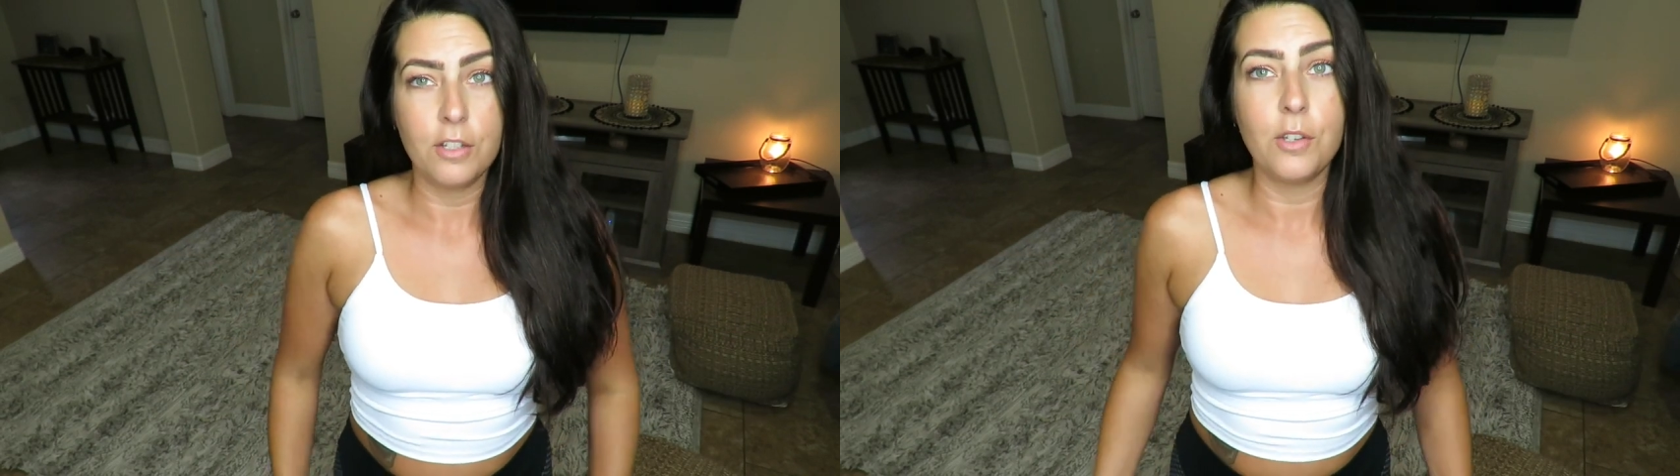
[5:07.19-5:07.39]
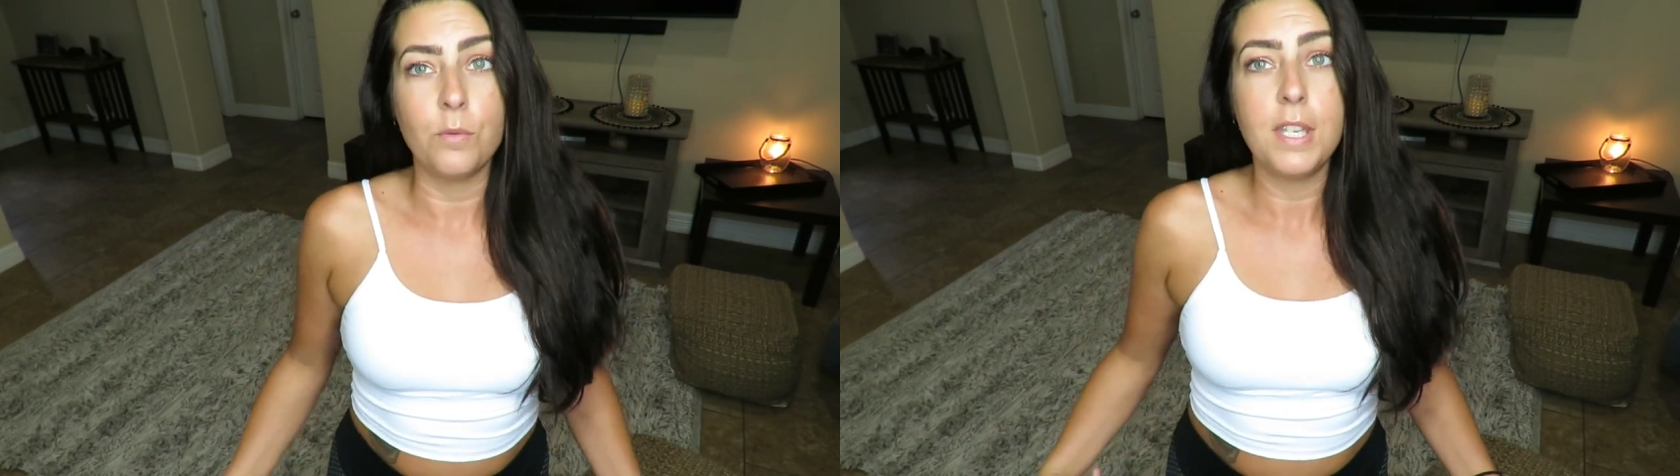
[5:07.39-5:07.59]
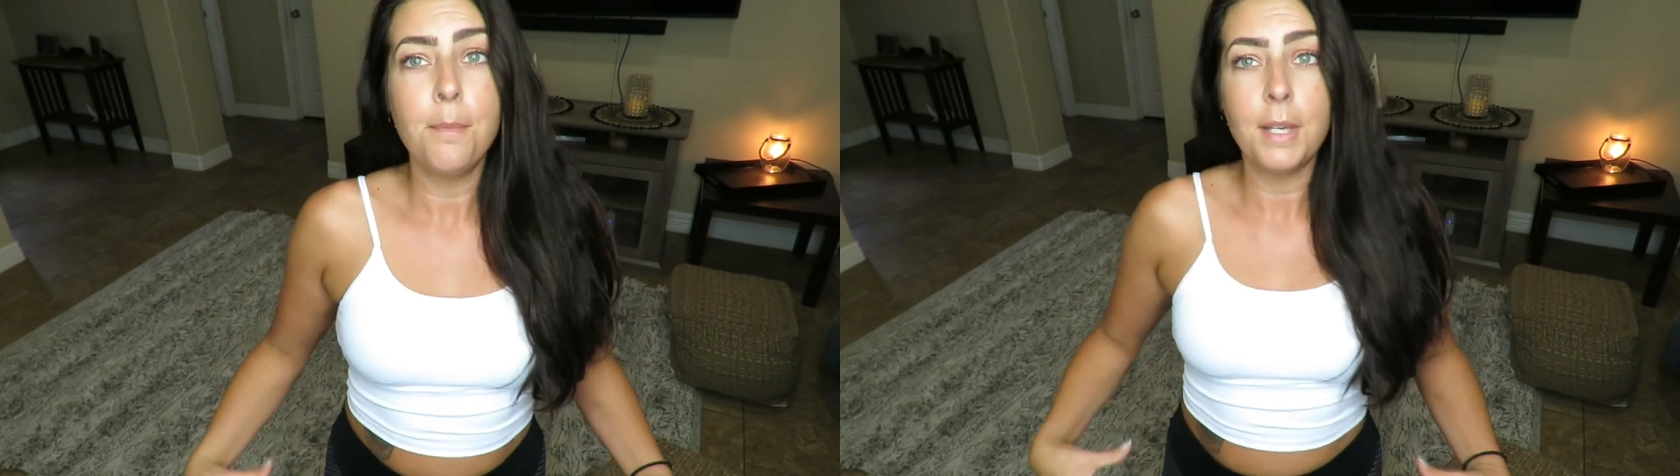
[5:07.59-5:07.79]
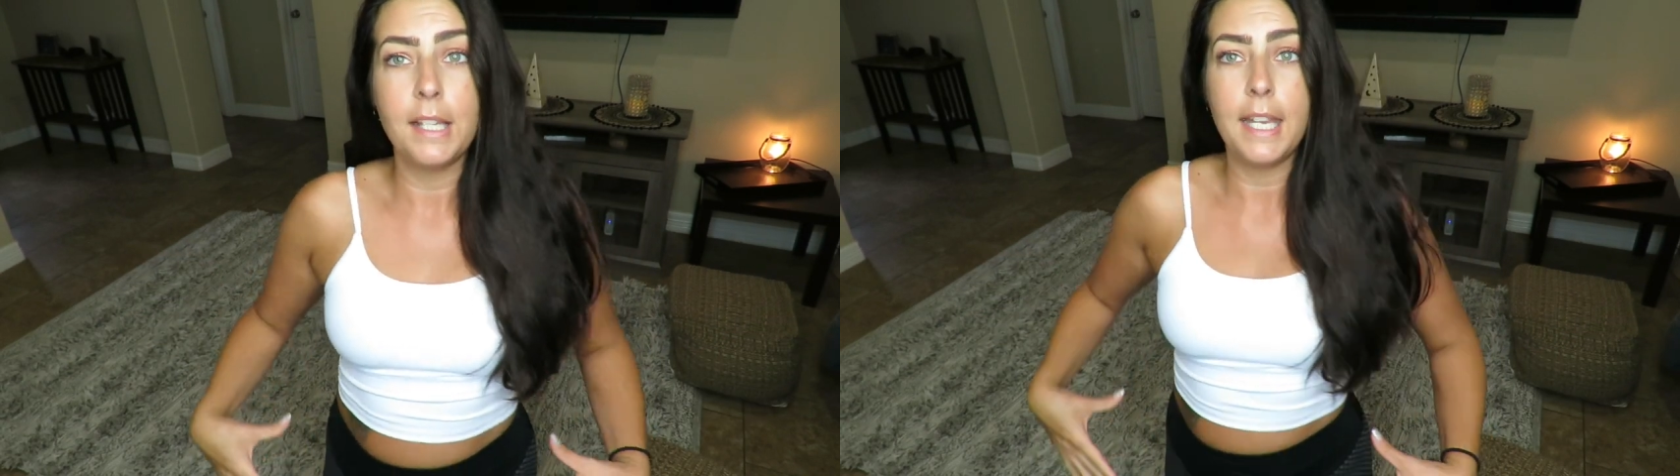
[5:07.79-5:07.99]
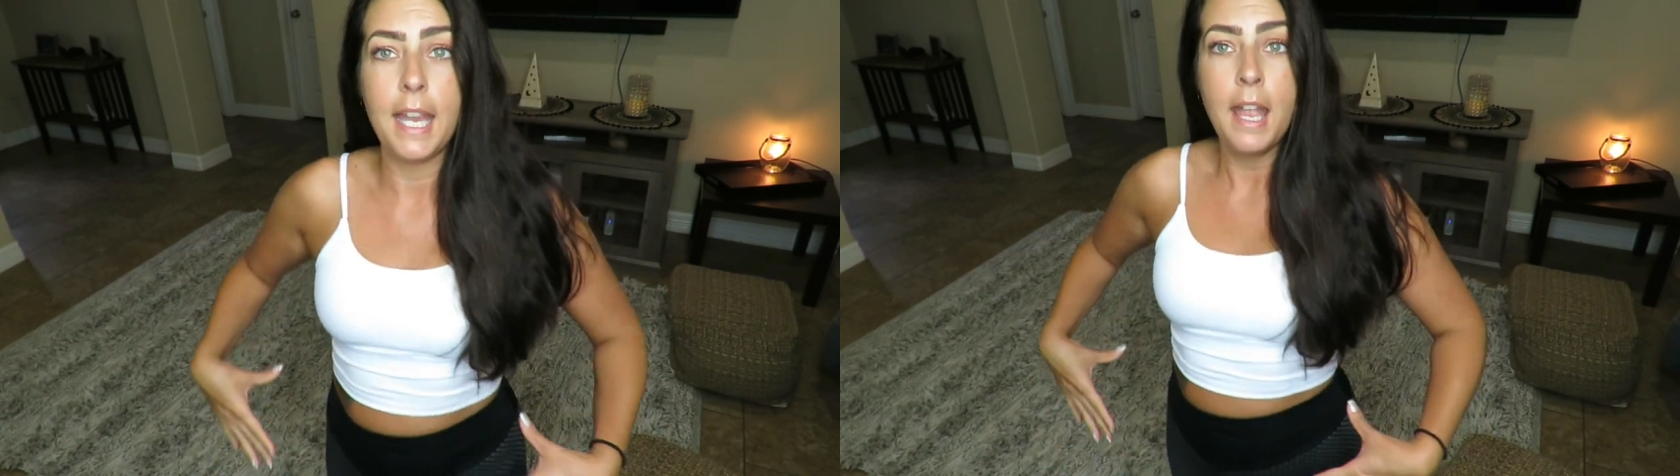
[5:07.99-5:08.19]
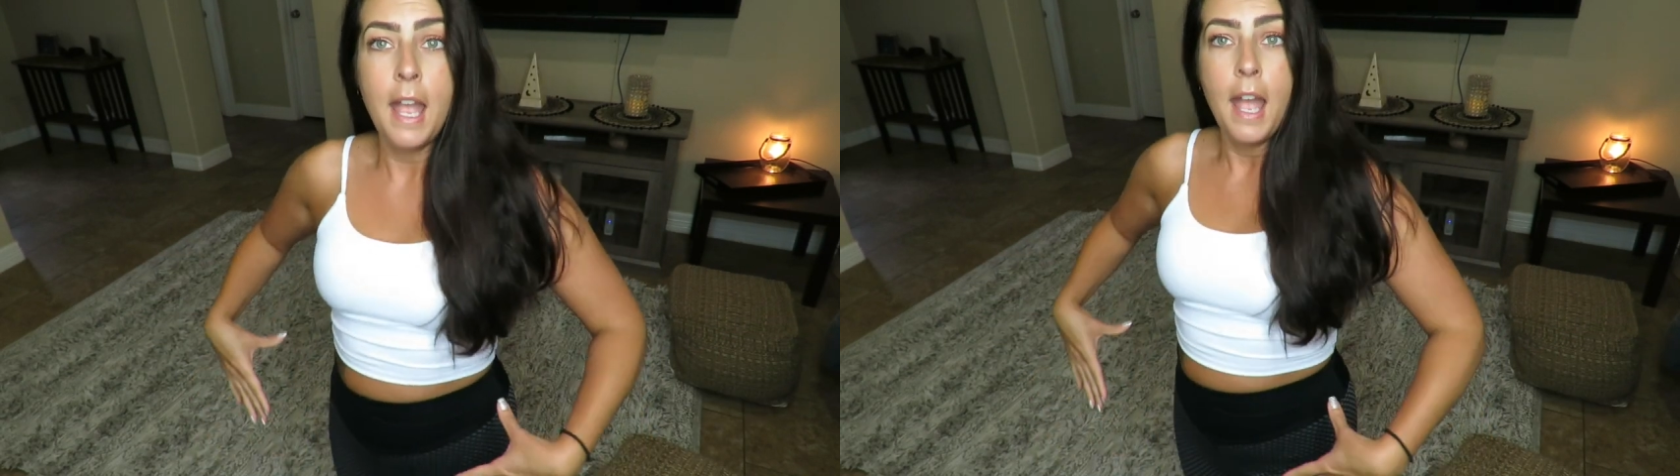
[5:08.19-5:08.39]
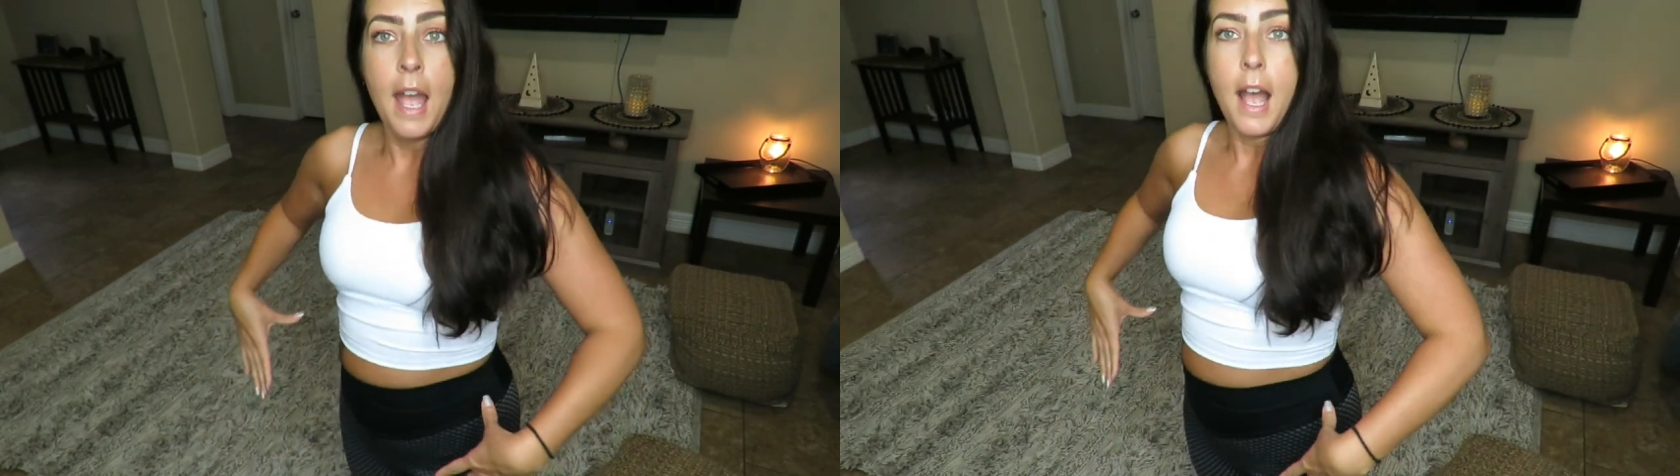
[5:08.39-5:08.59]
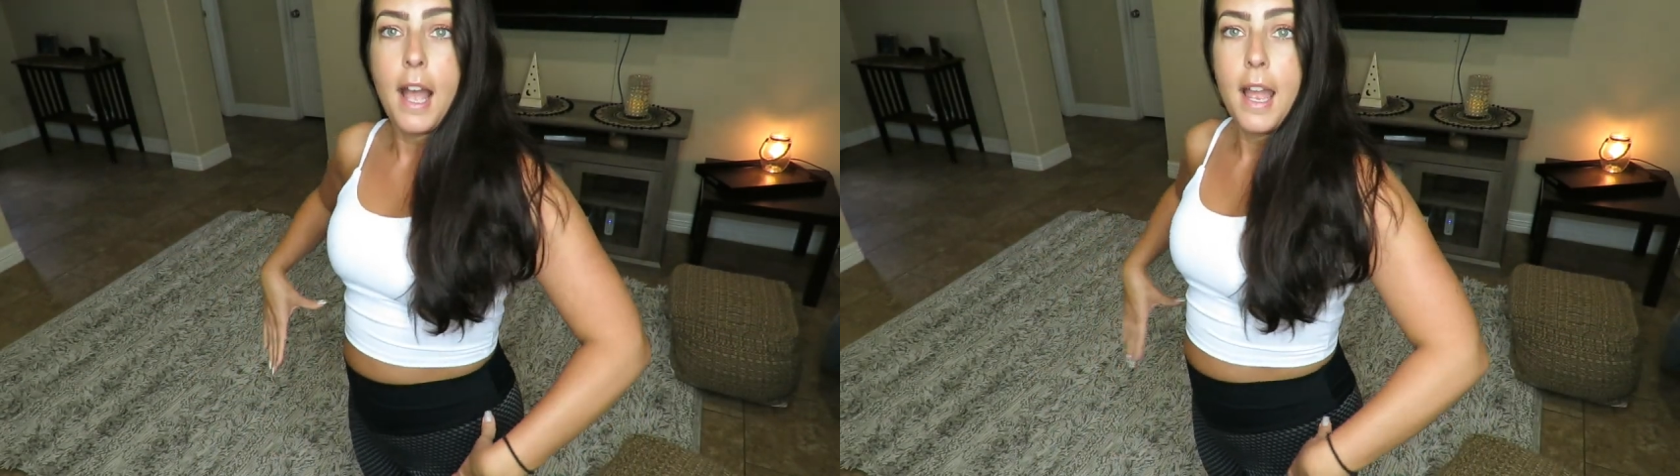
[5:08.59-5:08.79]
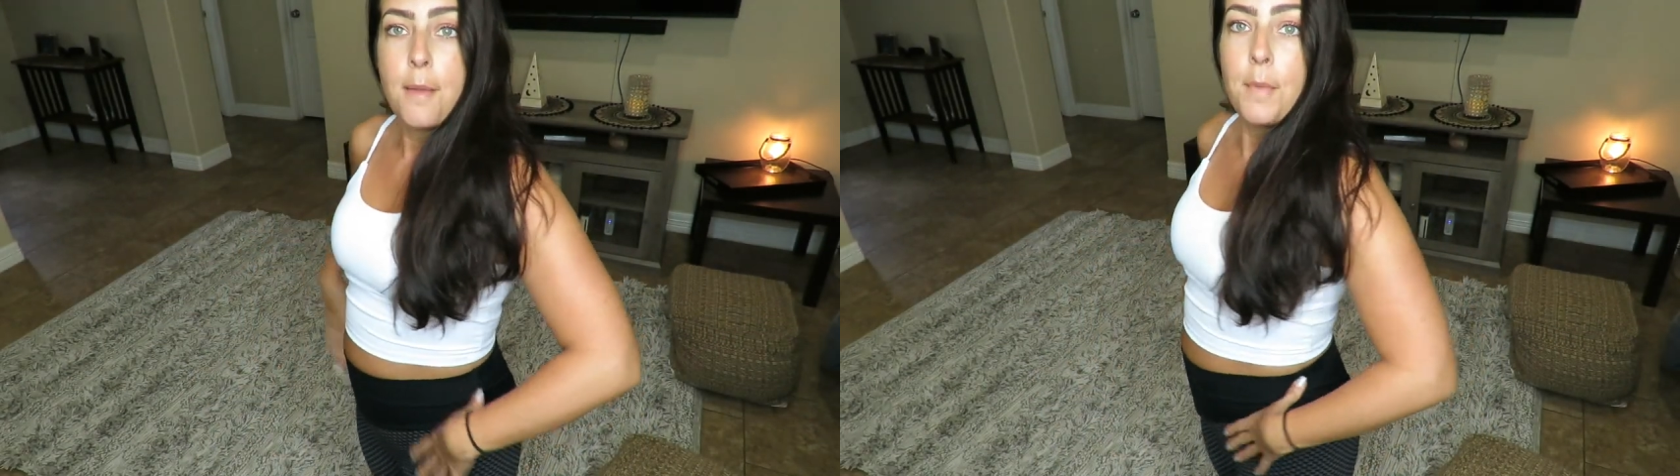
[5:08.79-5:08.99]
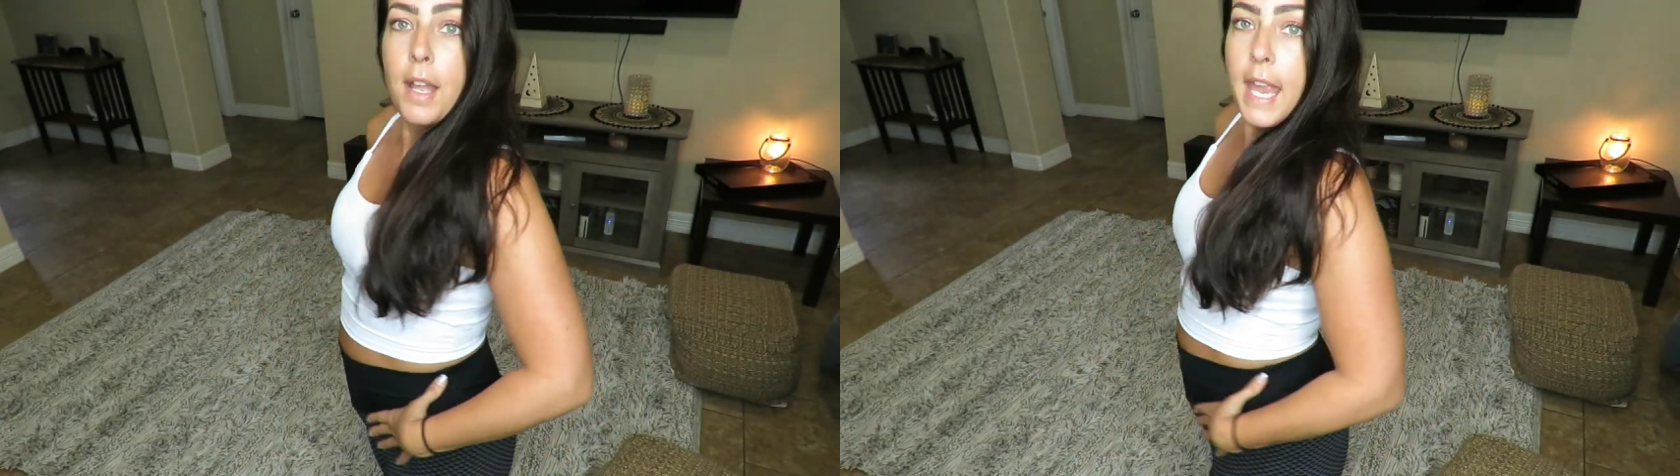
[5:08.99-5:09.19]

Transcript: So typically I'm